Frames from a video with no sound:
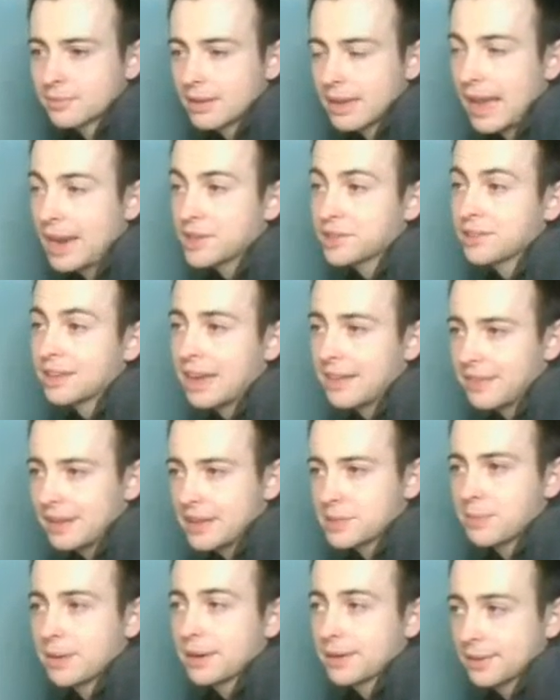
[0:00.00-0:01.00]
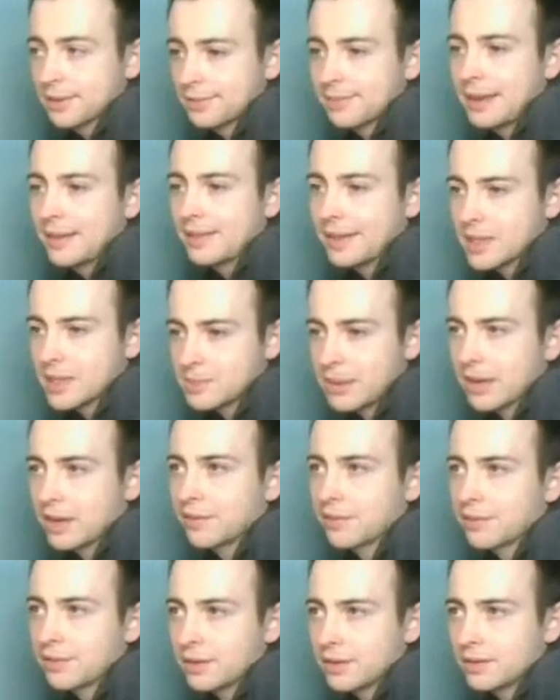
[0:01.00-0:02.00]
Actually, I think it's Pekka. I think it's
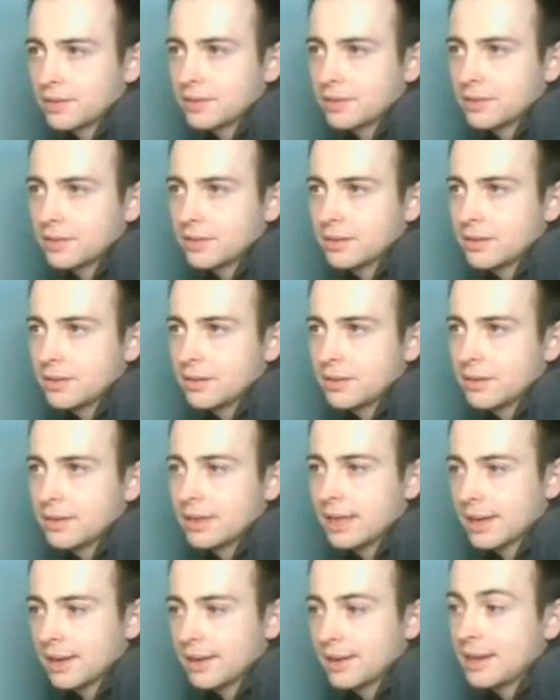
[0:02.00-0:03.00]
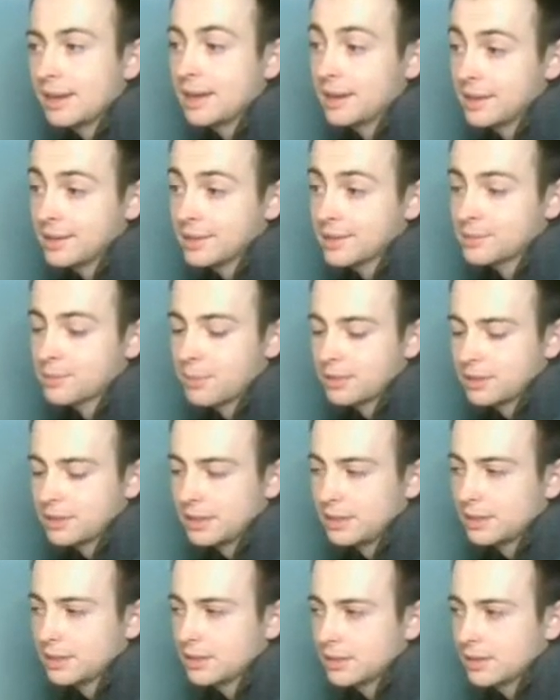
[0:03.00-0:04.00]
Pekka for... Yeah, and it is
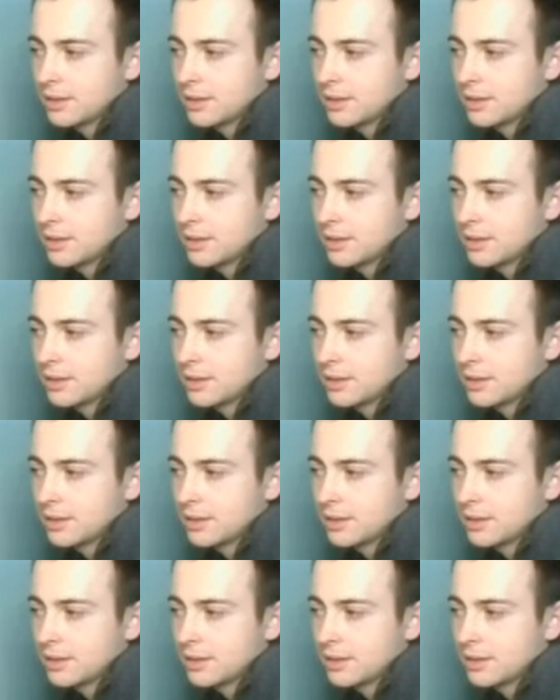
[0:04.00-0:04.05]
Sparky.